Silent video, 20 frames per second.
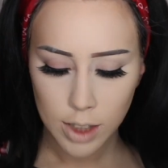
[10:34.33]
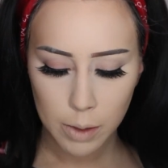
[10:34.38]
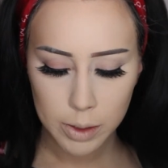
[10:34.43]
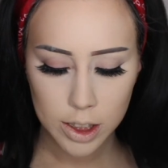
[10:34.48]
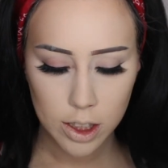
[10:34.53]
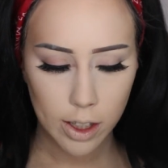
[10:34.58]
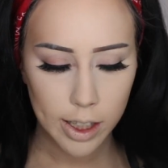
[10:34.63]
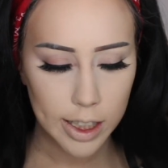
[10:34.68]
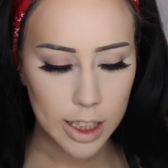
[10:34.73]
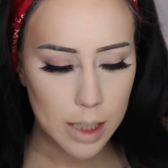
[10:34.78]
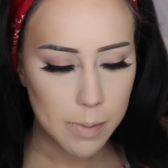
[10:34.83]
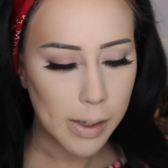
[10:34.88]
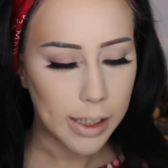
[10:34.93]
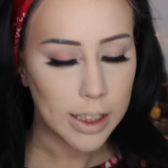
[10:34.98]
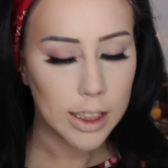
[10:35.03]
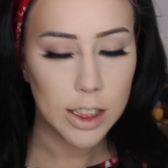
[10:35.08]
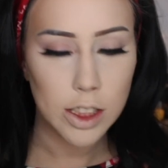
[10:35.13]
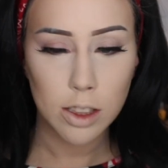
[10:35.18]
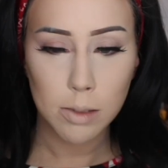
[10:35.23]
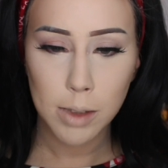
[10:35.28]
I was talking to my
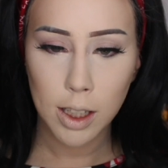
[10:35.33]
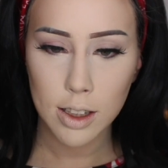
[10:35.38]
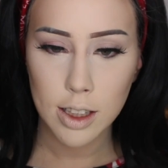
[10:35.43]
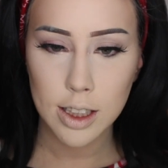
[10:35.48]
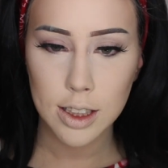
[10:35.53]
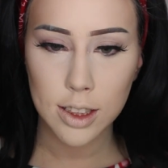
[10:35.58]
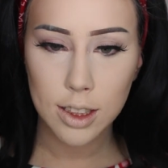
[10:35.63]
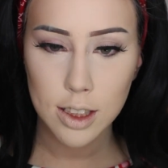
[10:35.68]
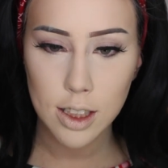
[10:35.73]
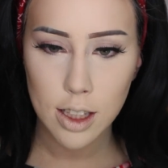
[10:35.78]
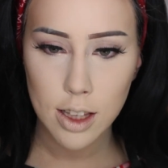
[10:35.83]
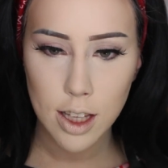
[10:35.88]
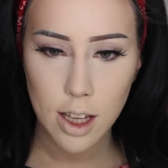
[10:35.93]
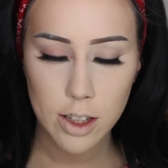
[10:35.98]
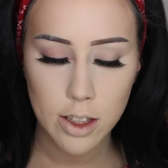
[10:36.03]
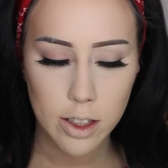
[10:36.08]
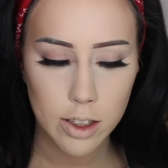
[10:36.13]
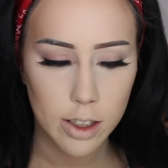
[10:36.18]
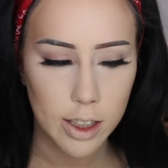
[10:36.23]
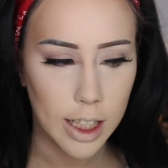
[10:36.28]
sister about this
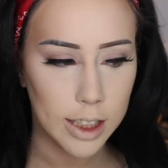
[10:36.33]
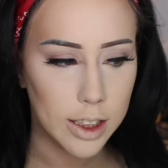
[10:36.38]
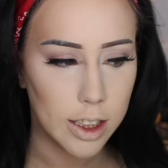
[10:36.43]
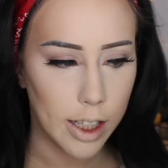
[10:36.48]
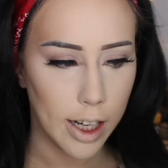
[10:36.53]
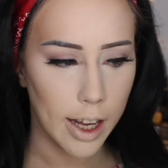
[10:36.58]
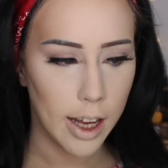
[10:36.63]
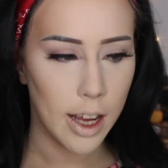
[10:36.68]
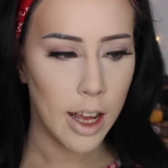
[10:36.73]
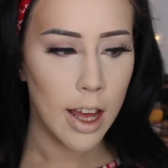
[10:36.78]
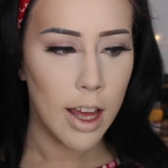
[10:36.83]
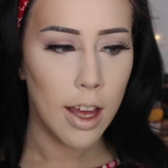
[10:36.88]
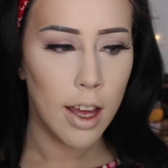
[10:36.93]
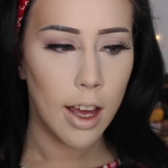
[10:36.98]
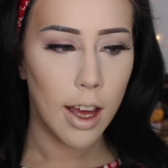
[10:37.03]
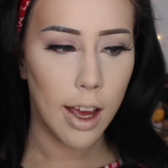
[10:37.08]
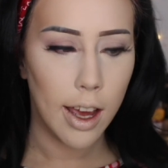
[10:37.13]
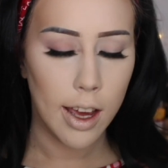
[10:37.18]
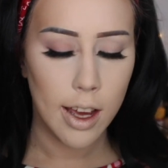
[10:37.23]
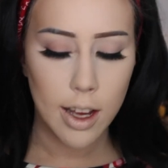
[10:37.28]
yesterday,
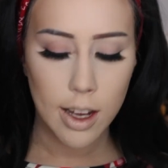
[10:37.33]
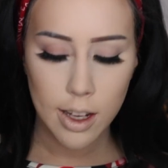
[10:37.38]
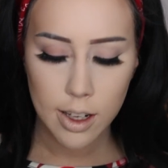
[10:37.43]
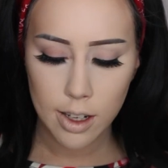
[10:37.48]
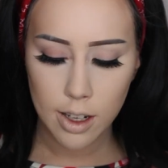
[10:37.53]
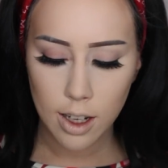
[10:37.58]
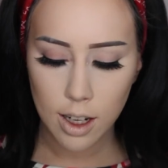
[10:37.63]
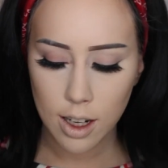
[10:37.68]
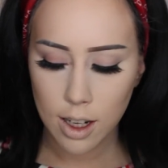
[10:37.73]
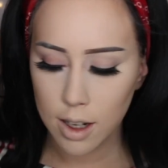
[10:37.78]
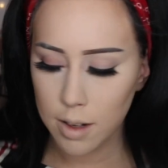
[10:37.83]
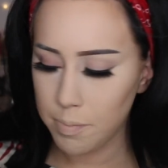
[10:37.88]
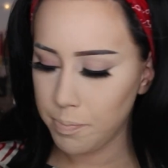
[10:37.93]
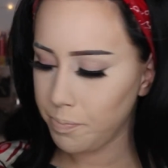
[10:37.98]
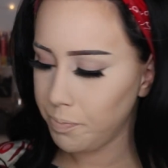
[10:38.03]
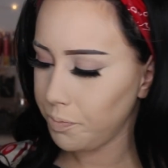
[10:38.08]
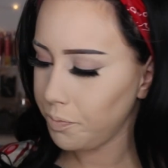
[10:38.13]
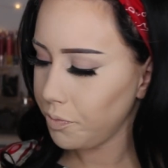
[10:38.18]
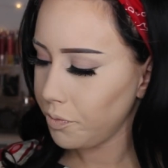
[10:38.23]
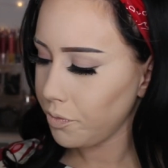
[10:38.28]
and I
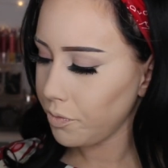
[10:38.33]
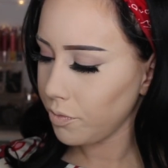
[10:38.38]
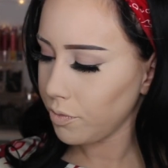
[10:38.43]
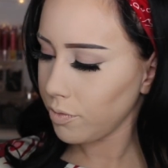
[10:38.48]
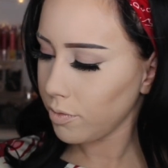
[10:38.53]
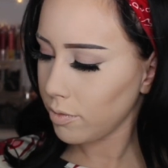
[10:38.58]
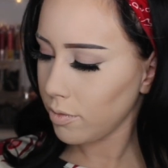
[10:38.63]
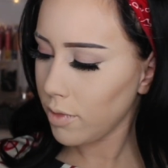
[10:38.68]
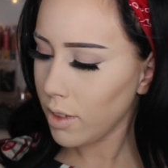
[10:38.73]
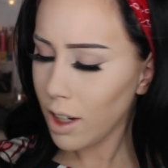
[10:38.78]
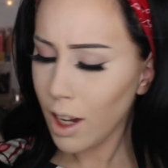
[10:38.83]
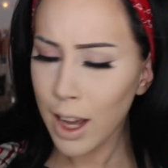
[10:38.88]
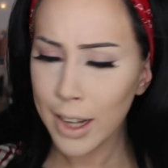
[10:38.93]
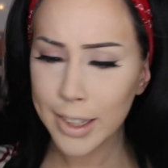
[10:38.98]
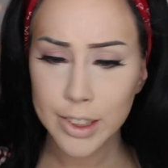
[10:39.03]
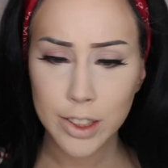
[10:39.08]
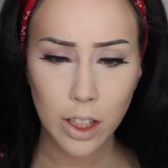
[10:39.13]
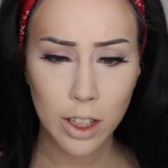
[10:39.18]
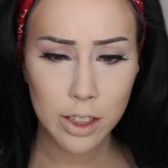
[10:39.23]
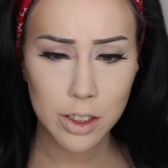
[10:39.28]

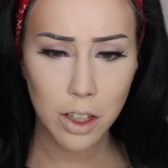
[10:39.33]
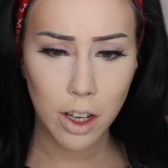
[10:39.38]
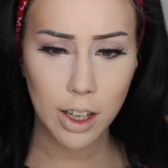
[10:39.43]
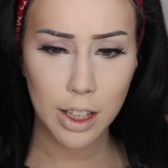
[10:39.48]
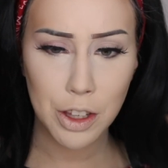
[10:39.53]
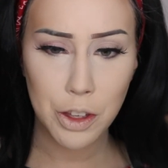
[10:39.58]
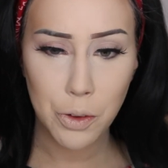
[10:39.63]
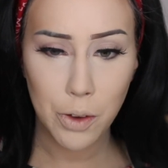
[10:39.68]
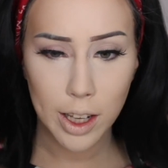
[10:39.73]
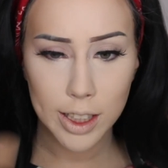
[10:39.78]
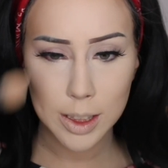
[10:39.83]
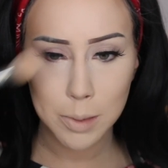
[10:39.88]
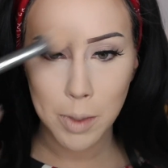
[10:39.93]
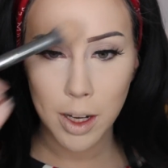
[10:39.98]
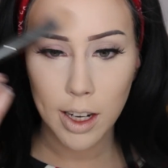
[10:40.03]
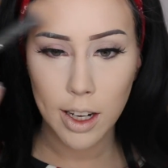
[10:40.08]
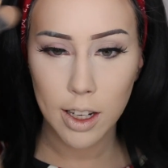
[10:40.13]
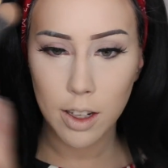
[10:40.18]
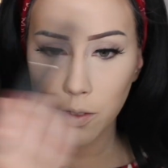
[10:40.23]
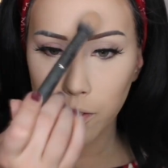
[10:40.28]
started talking to you guys
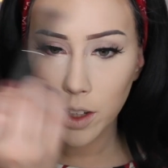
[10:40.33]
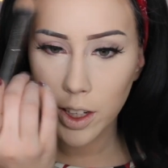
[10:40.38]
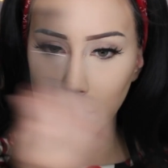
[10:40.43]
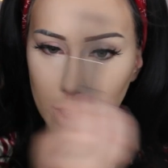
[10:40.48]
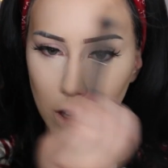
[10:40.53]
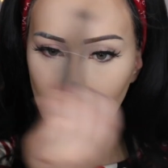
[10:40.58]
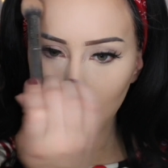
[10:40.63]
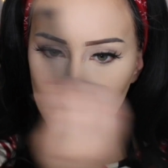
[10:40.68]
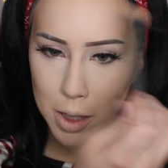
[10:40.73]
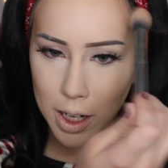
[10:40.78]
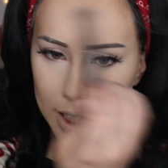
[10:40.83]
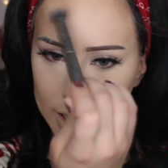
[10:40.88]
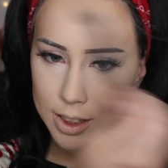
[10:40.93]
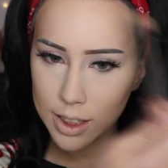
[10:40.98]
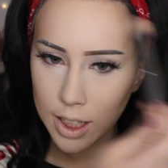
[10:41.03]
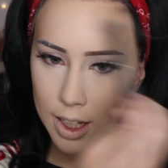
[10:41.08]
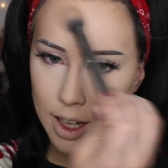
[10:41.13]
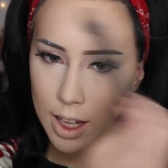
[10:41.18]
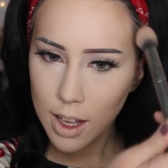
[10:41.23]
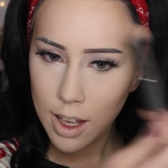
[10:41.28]
about it in a video,
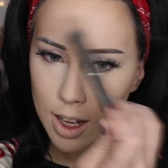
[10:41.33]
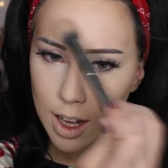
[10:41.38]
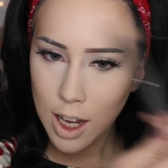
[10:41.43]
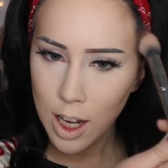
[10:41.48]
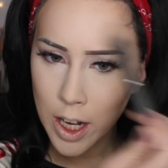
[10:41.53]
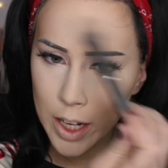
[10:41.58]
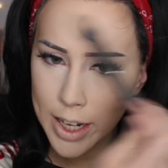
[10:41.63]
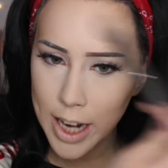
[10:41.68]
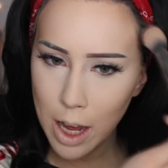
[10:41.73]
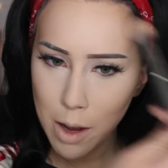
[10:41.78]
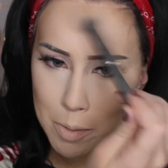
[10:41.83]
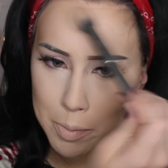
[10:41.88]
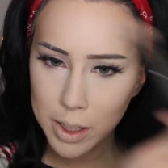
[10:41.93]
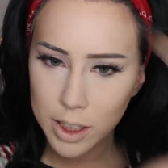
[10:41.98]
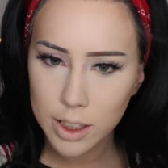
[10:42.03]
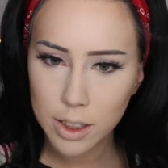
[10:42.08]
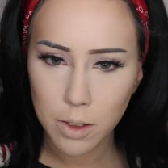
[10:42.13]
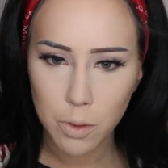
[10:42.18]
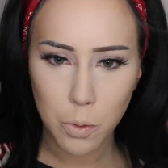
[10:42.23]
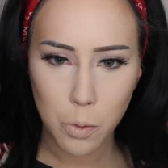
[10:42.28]
but now I'm
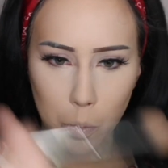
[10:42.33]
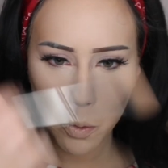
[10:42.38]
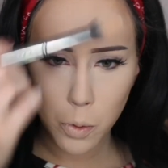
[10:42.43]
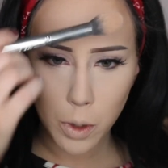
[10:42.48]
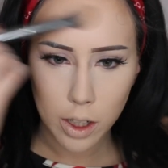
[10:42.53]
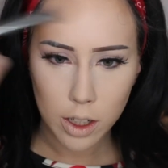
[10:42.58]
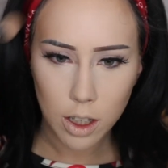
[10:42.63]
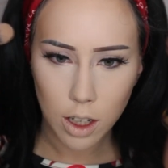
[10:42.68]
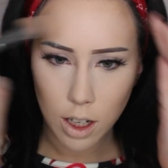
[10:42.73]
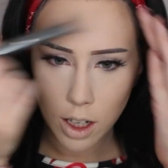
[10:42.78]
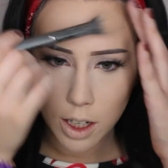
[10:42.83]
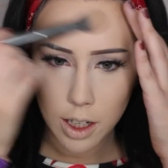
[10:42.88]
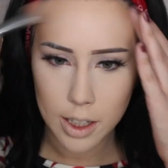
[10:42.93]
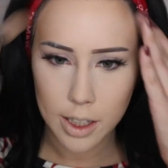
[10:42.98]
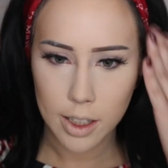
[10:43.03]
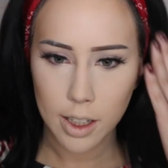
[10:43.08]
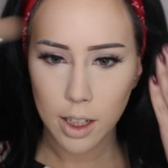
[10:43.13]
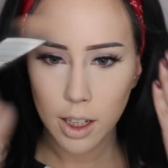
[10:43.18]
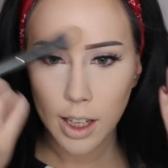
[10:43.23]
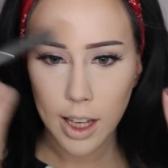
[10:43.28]
going to work
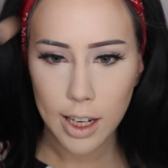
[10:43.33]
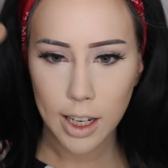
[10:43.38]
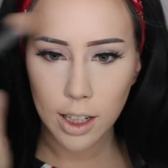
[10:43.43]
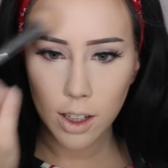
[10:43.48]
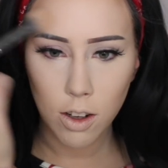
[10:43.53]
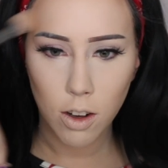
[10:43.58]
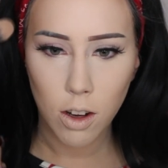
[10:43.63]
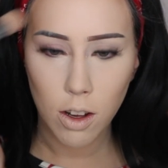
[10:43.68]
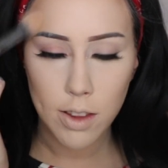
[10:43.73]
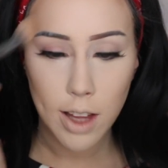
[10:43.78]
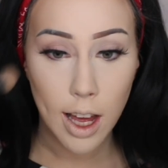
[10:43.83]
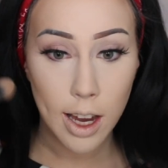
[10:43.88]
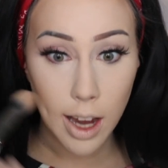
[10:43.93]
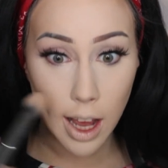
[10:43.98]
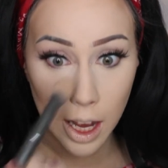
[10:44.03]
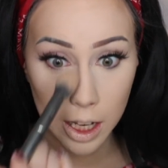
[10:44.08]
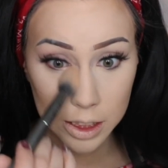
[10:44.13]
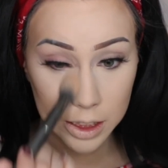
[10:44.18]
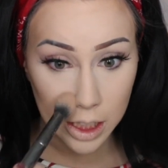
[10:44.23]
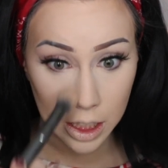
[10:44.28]
on getting all that
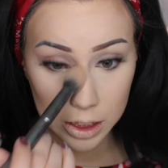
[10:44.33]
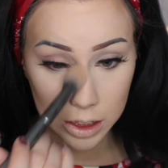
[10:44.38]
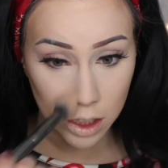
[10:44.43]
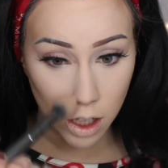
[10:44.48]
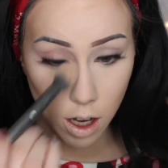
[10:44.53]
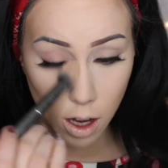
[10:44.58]
excess